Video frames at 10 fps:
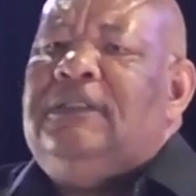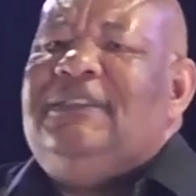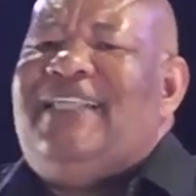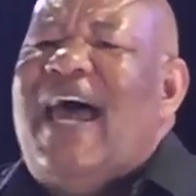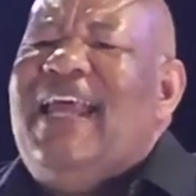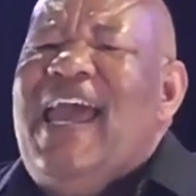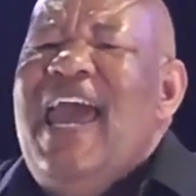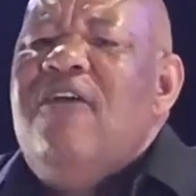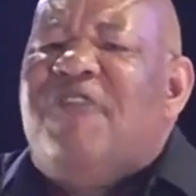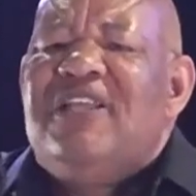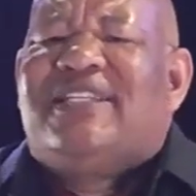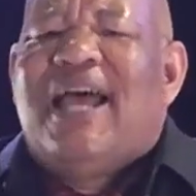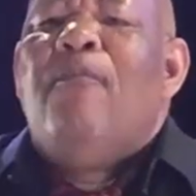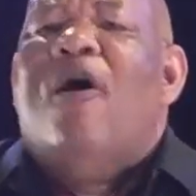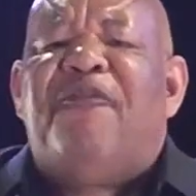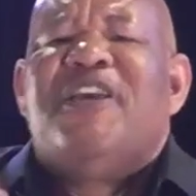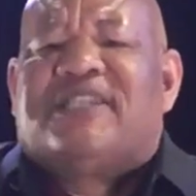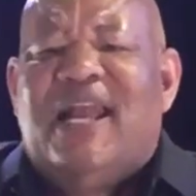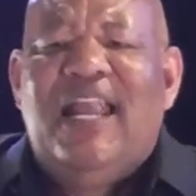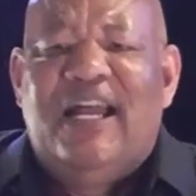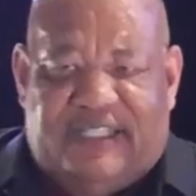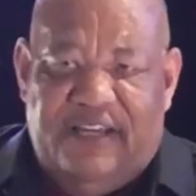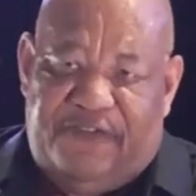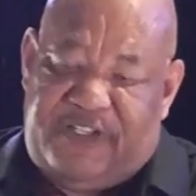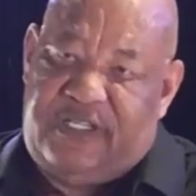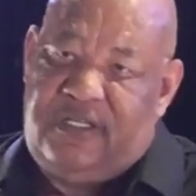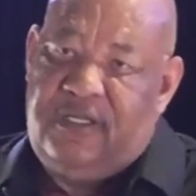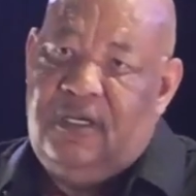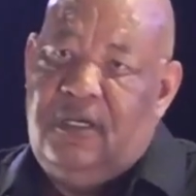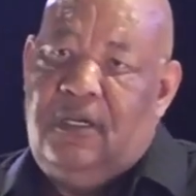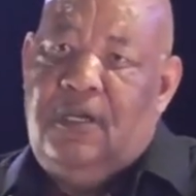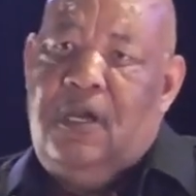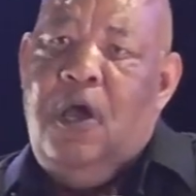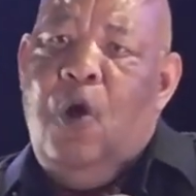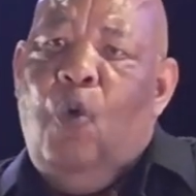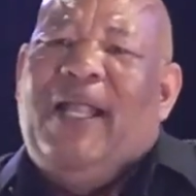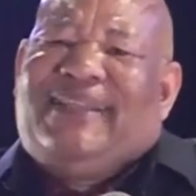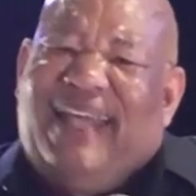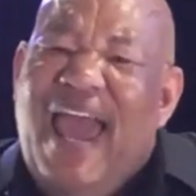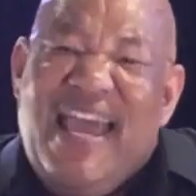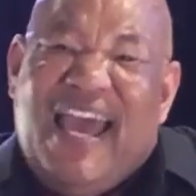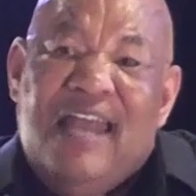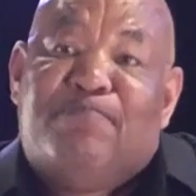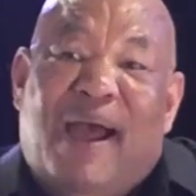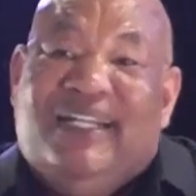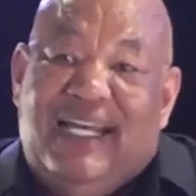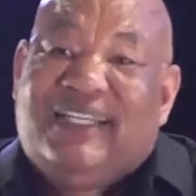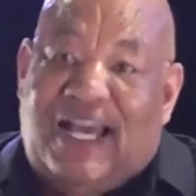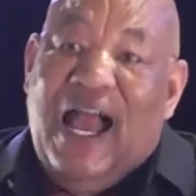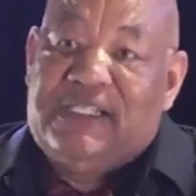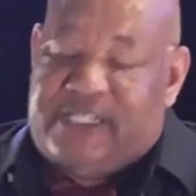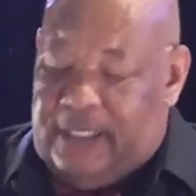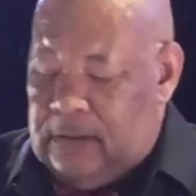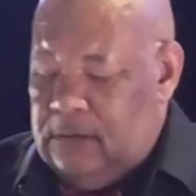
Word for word: that even some of his relatives were taken by that culture.